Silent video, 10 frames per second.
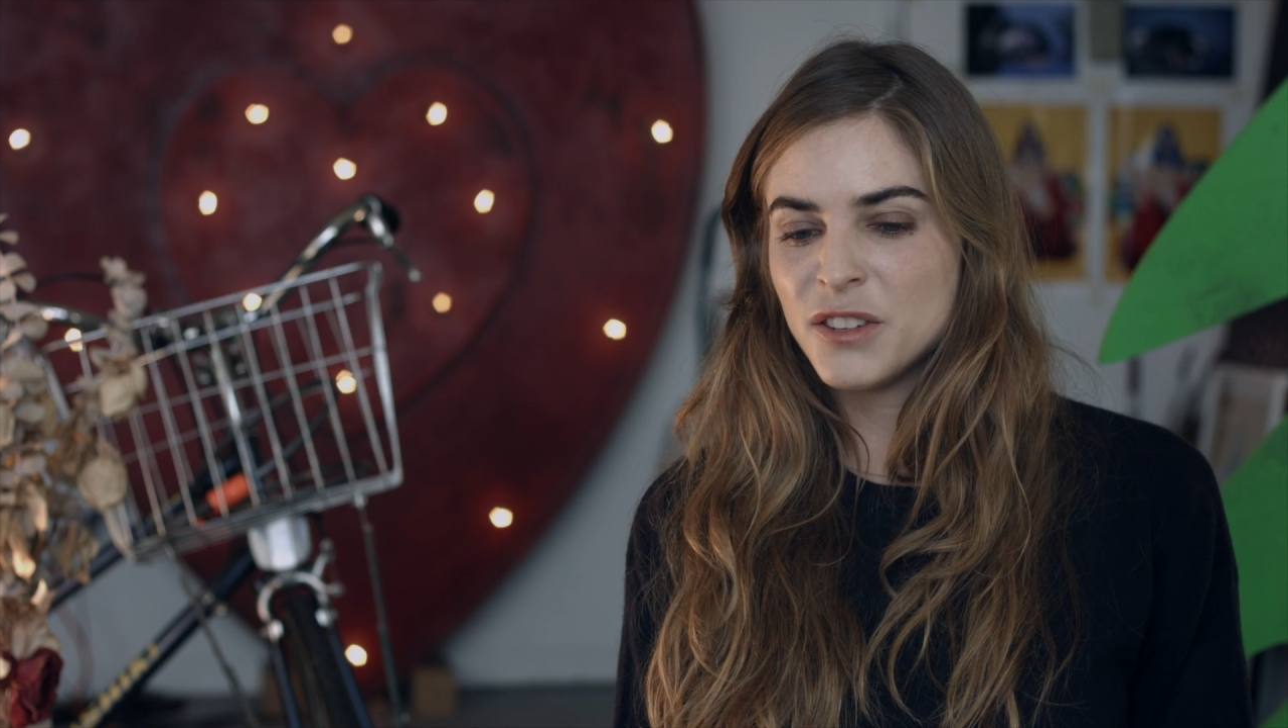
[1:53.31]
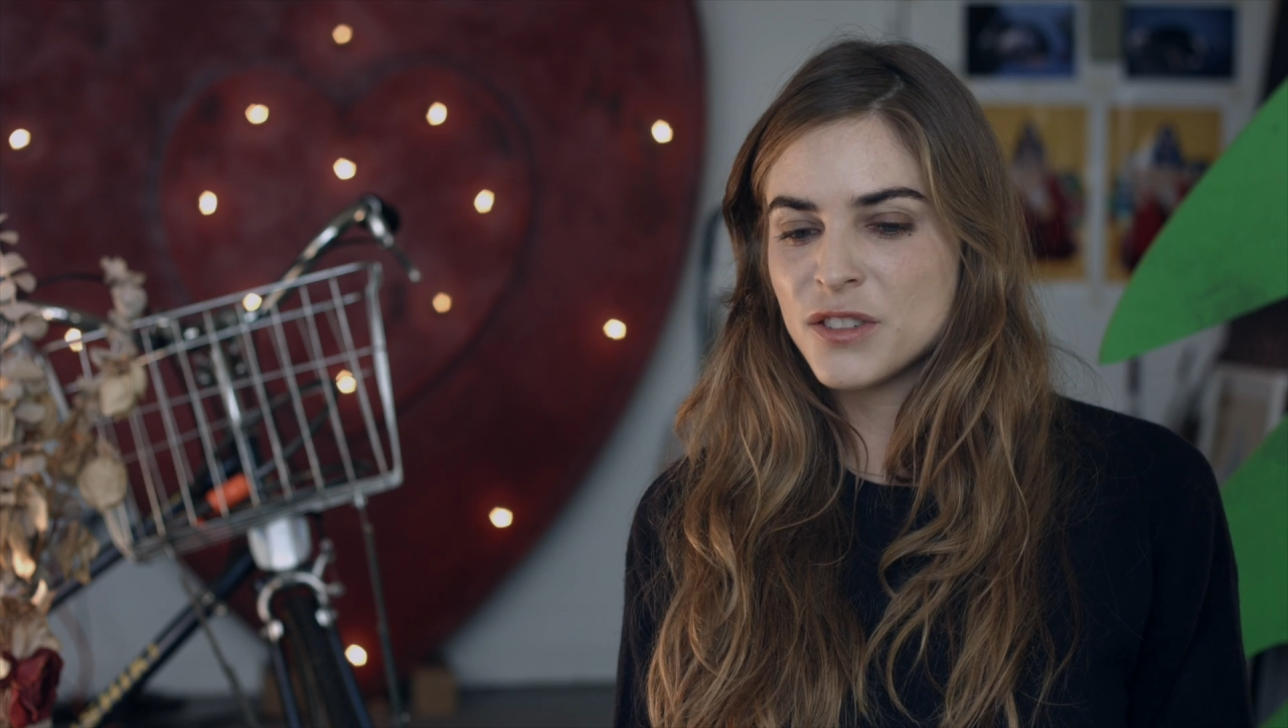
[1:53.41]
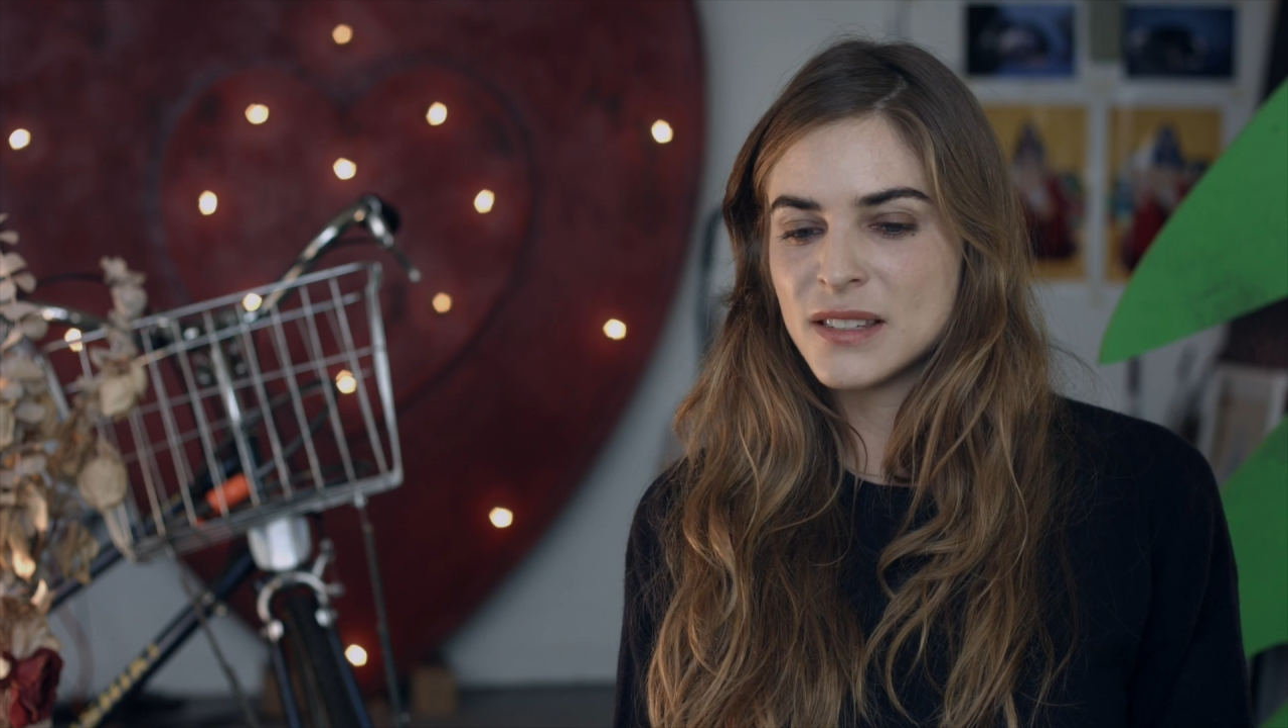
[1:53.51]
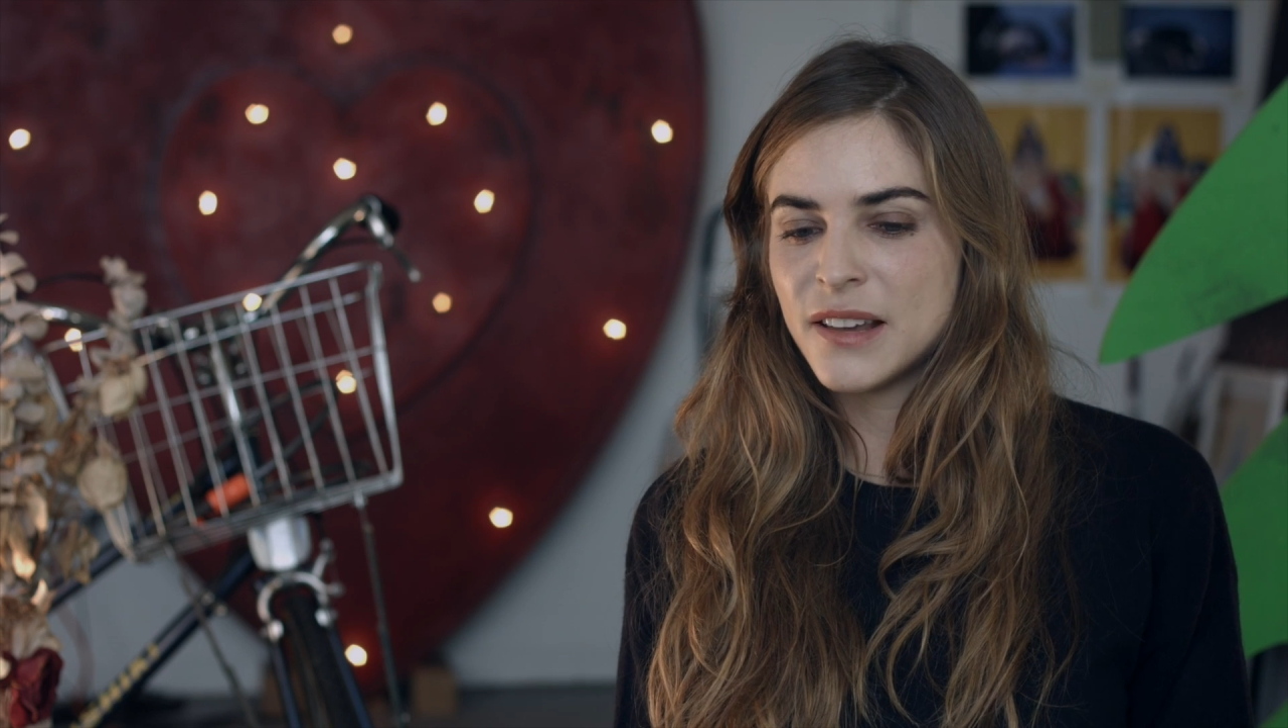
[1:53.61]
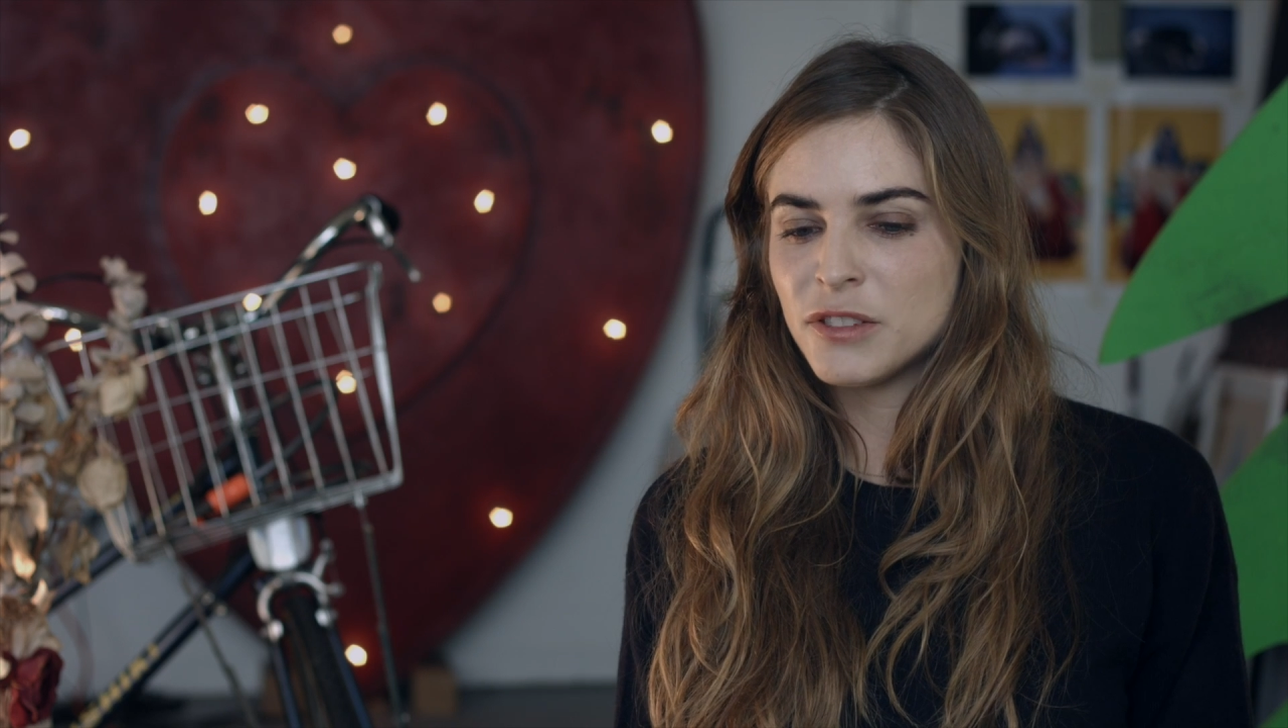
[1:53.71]
you
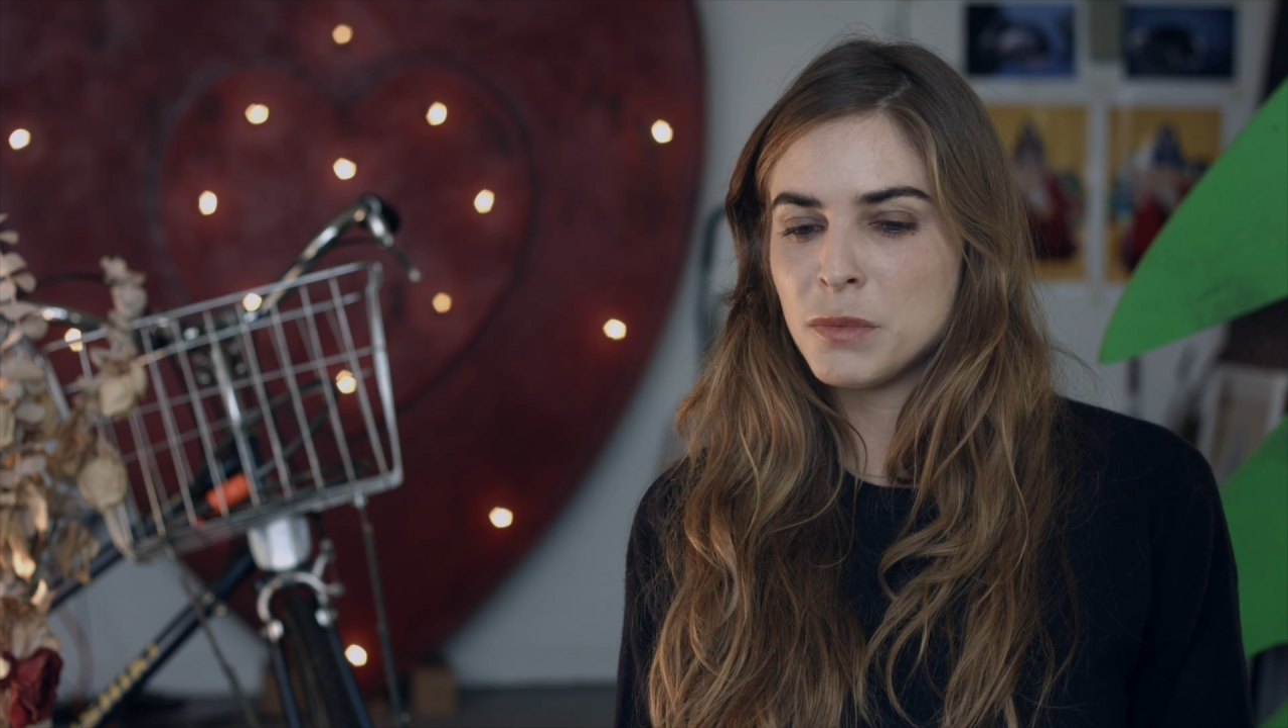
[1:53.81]
just have